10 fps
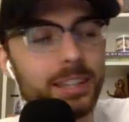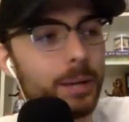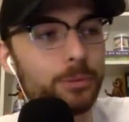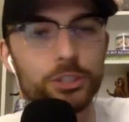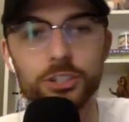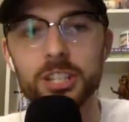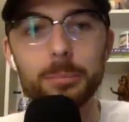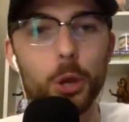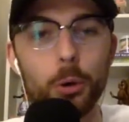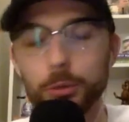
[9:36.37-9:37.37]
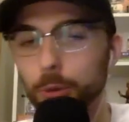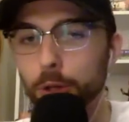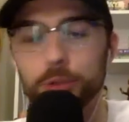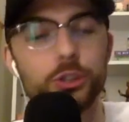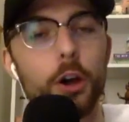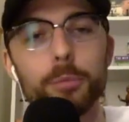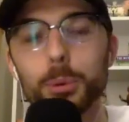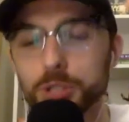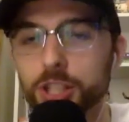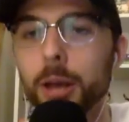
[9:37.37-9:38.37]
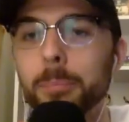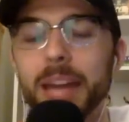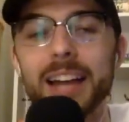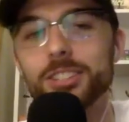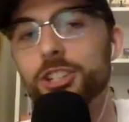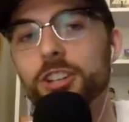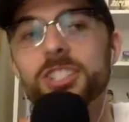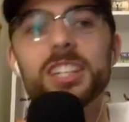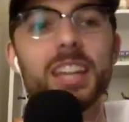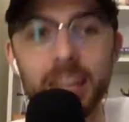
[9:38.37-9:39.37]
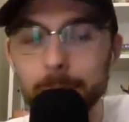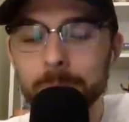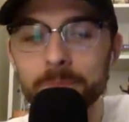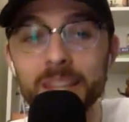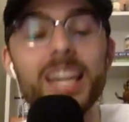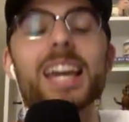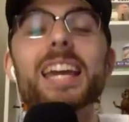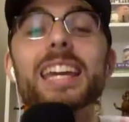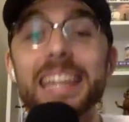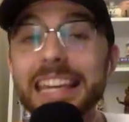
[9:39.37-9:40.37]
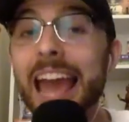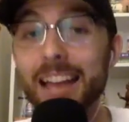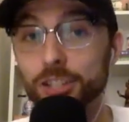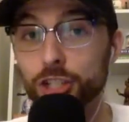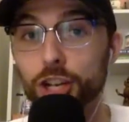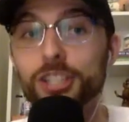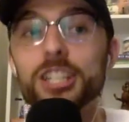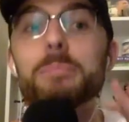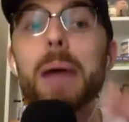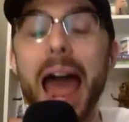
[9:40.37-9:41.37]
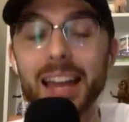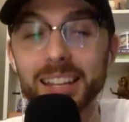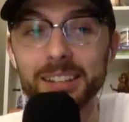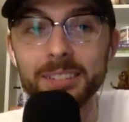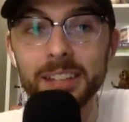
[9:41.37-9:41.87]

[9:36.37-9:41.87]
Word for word: That was just him going through a little sophomore slump, guys adjusting to him. He has adjusted back.